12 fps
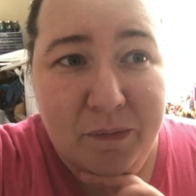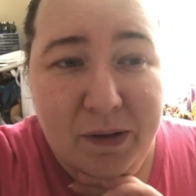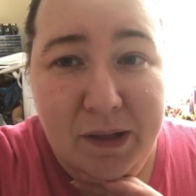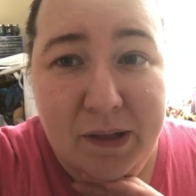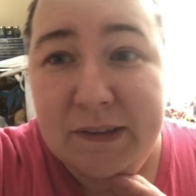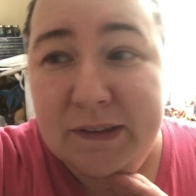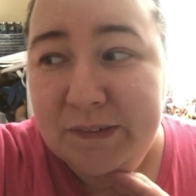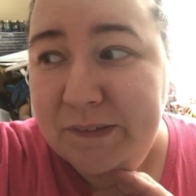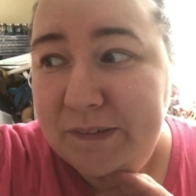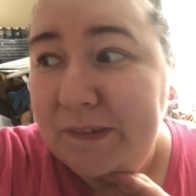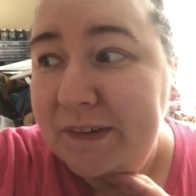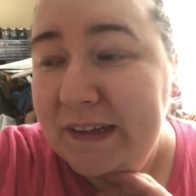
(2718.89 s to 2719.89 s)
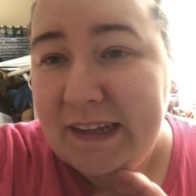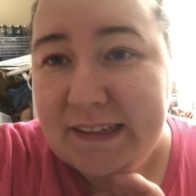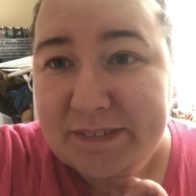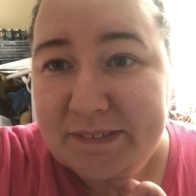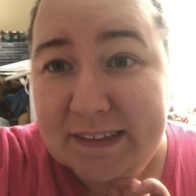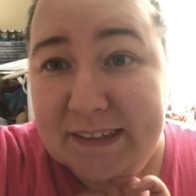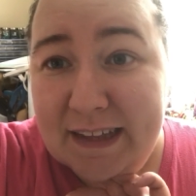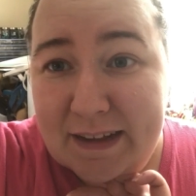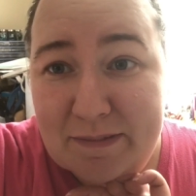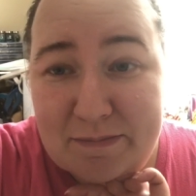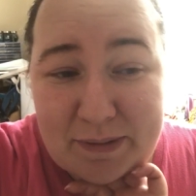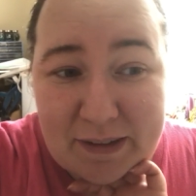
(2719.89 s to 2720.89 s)
while all the kids are
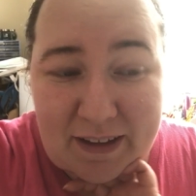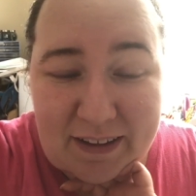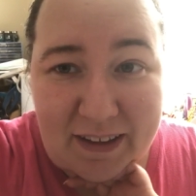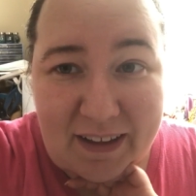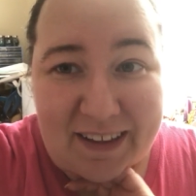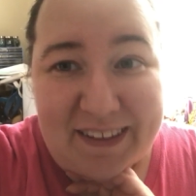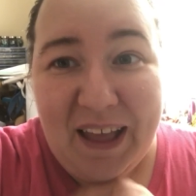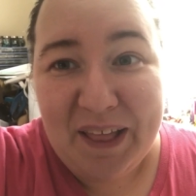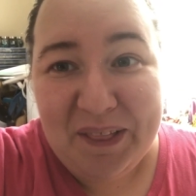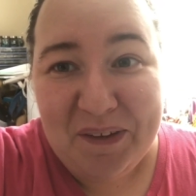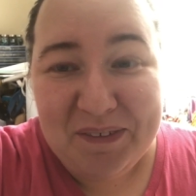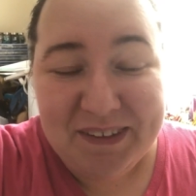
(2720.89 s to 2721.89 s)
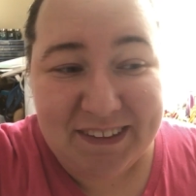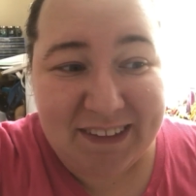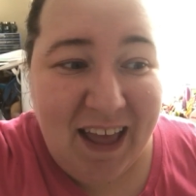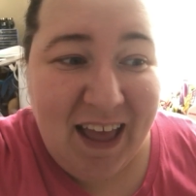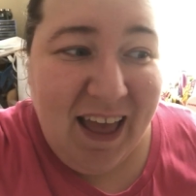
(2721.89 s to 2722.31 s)
asleep um, and Lawrence.